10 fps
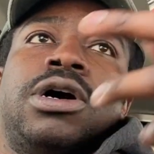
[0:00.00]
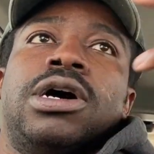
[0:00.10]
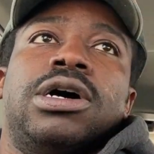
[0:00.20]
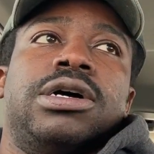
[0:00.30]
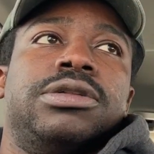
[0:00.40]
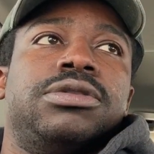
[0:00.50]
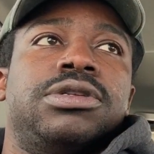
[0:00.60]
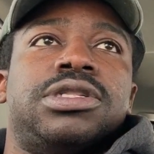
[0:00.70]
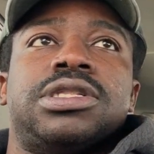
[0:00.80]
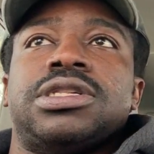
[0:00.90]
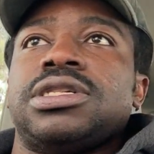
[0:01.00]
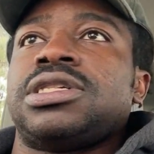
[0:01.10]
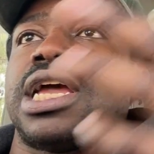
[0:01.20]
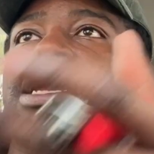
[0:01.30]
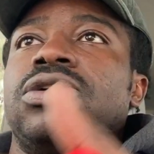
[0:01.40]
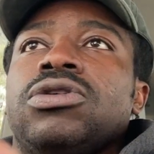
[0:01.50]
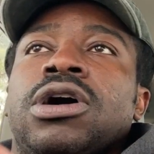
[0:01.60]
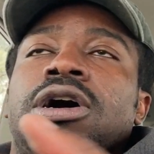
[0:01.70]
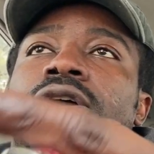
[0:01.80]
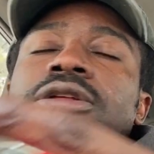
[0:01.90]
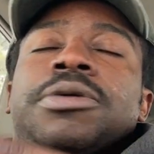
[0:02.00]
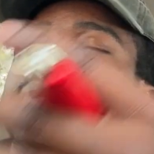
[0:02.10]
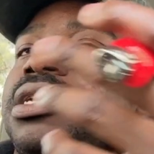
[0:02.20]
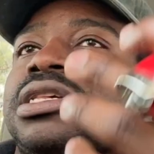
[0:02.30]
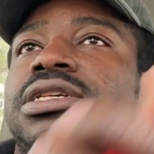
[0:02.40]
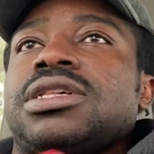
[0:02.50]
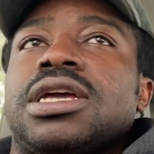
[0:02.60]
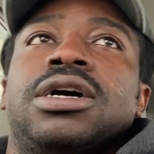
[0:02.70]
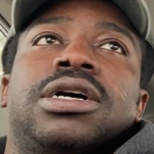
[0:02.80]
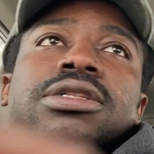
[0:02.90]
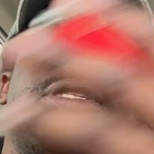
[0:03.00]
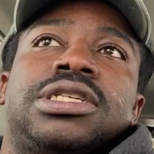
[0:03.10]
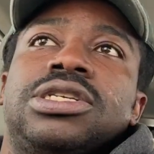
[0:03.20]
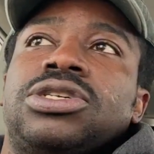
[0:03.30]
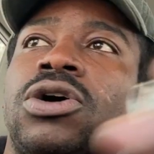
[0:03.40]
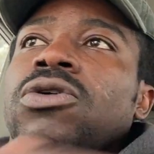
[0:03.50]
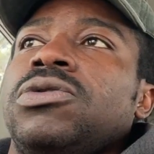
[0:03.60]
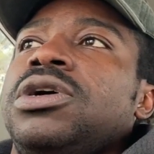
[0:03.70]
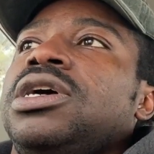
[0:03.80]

uh, Saint, uh, I mean, I said Saint, uh, Cito.